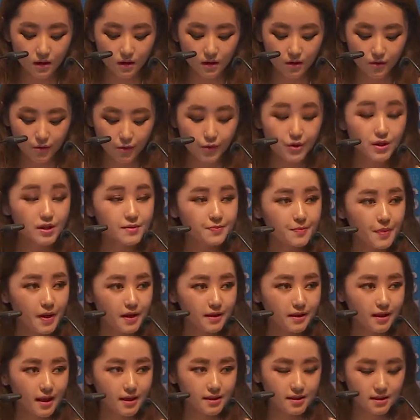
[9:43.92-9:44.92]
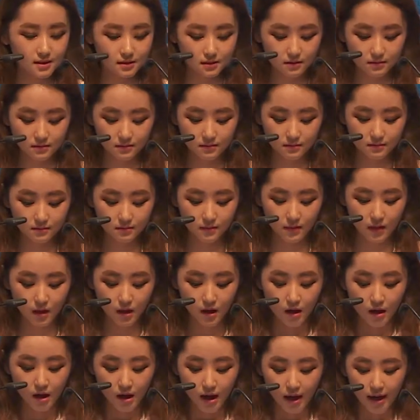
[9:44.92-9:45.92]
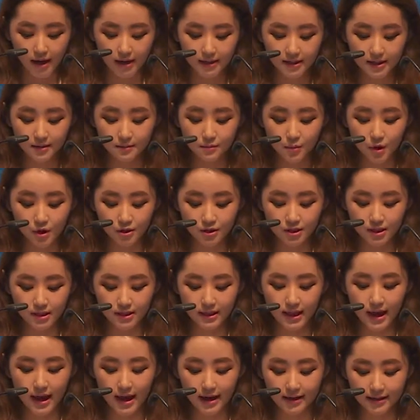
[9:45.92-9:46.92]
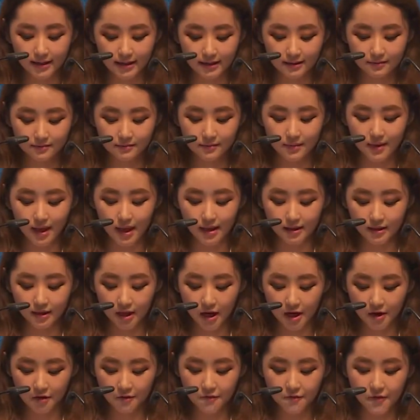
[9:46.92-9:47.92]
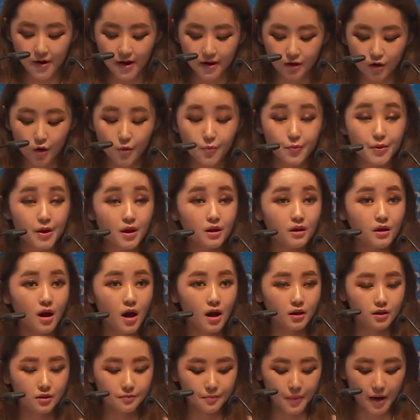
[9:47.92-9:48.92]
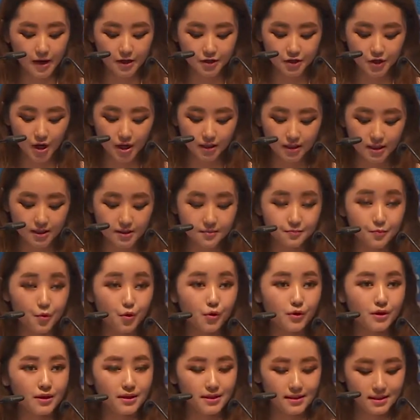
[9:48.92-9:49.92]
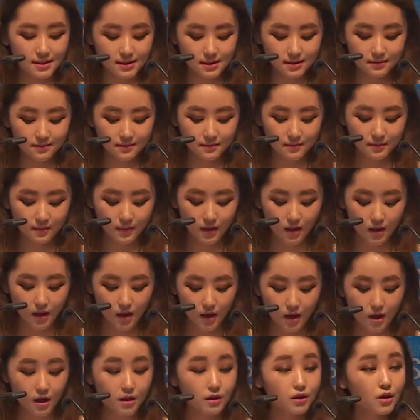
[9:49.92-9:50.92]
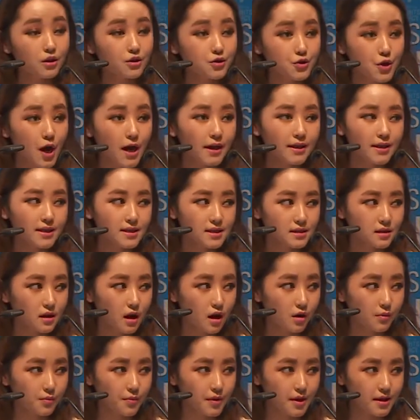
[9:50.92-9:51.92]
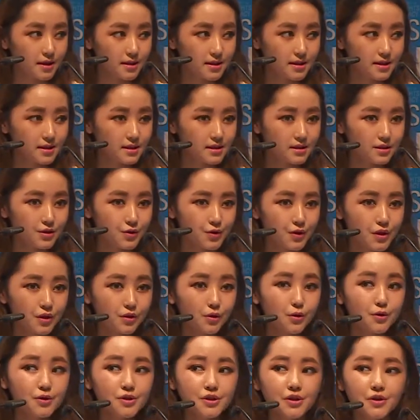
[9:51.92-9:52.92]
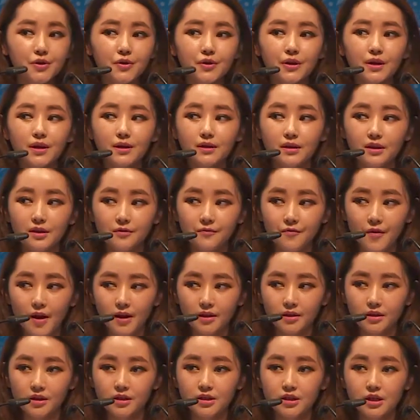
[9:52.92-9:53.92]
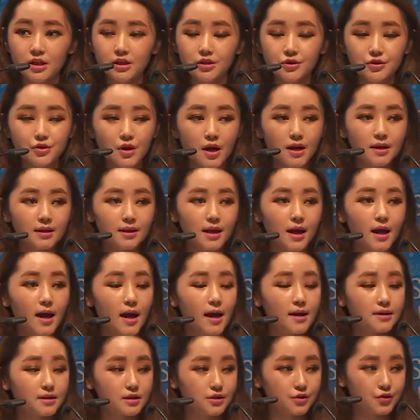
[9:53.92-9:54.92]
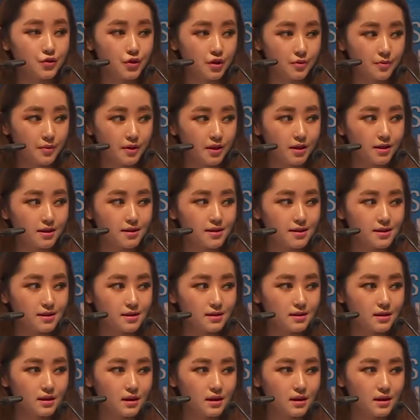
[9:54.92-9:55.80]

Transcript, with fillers: We spent next 18 months in hiding and terrifying of being caught by Chinese police. The Chinese government treat North Korean defectors in China as criminals.